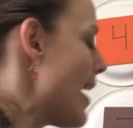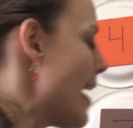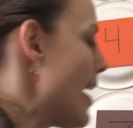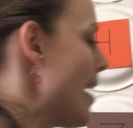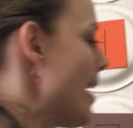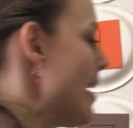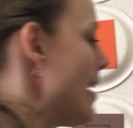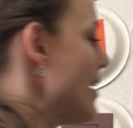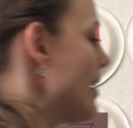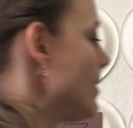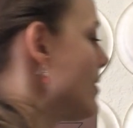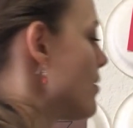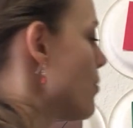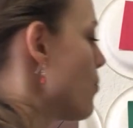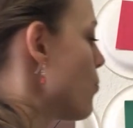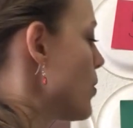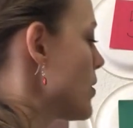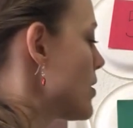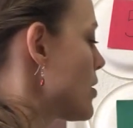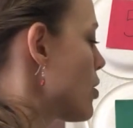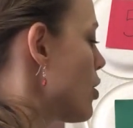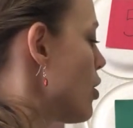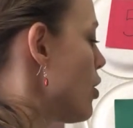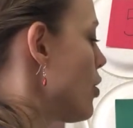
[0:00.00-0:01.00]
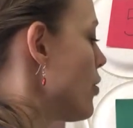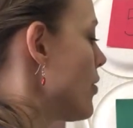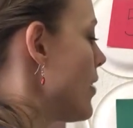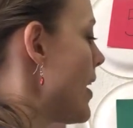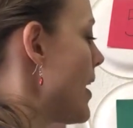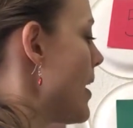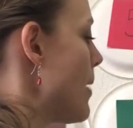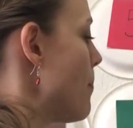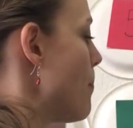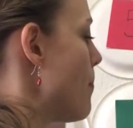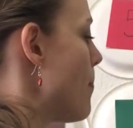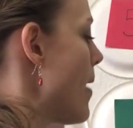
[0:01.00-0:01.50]
and what's called
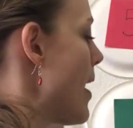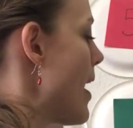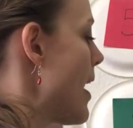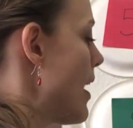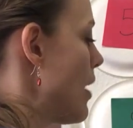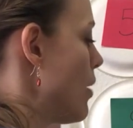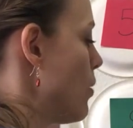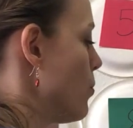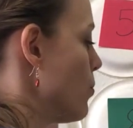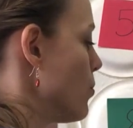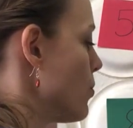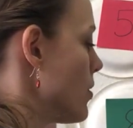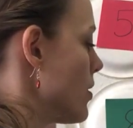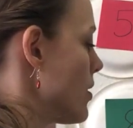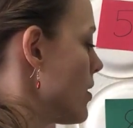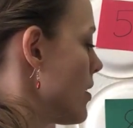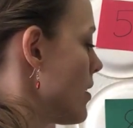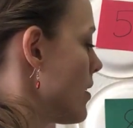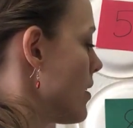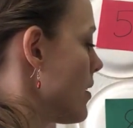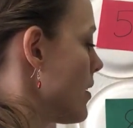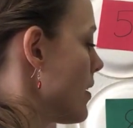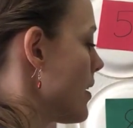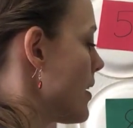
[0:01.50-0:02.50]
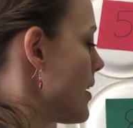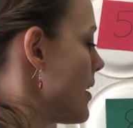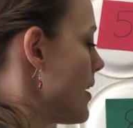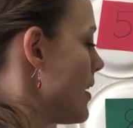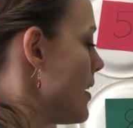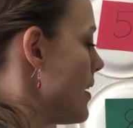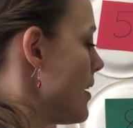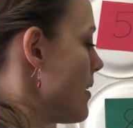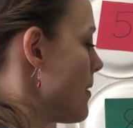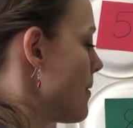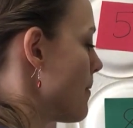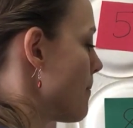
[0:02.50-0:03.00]
a pound
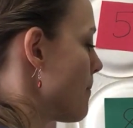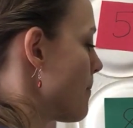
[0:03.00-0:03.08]
key.